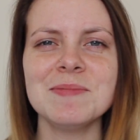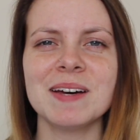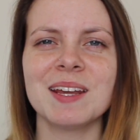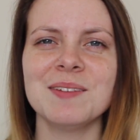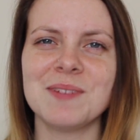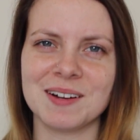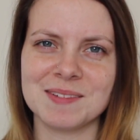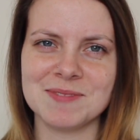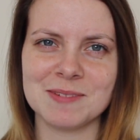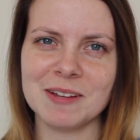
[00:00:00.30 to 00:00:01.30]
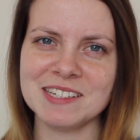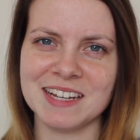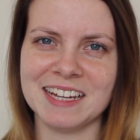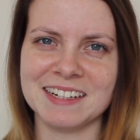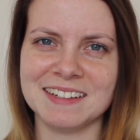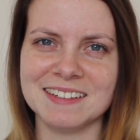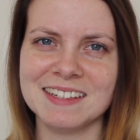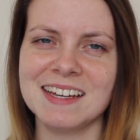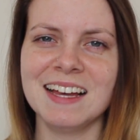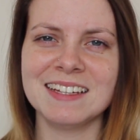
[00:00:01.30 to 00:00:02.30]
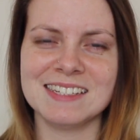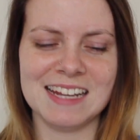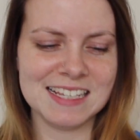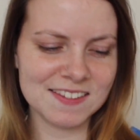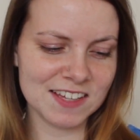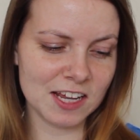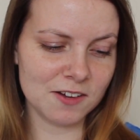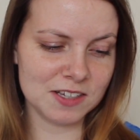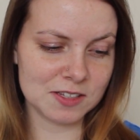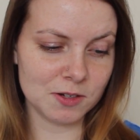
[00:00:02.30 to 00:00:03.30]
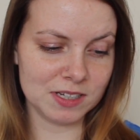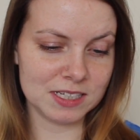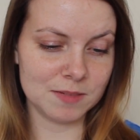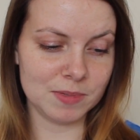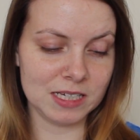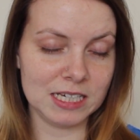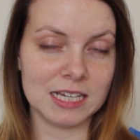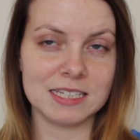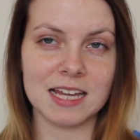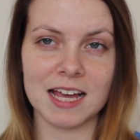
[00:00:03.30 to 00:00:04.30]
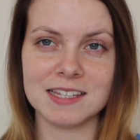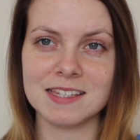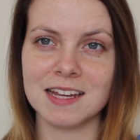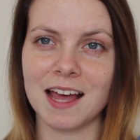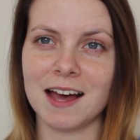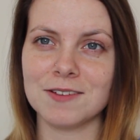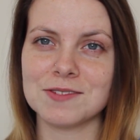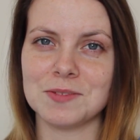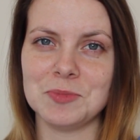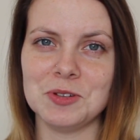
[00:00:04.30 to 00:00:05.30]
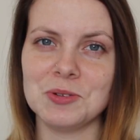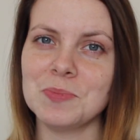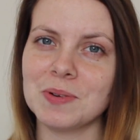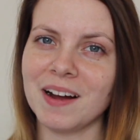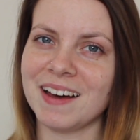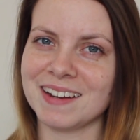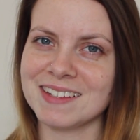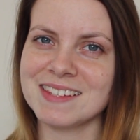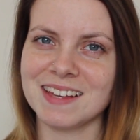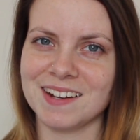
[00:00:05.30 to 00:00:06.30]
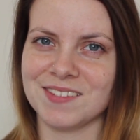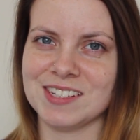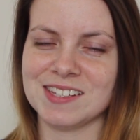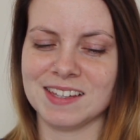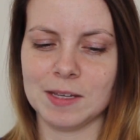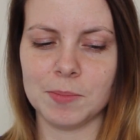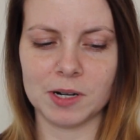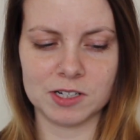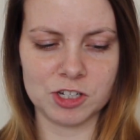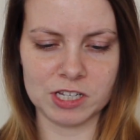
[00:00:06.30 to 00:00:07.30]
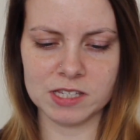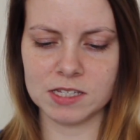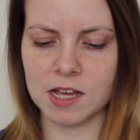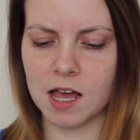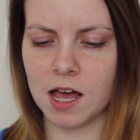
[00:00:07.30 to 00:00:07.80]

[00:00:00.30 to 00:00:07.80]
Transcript: everybody, welcome to my channel. Today's video is going to be testing out some new products that I recently purchased.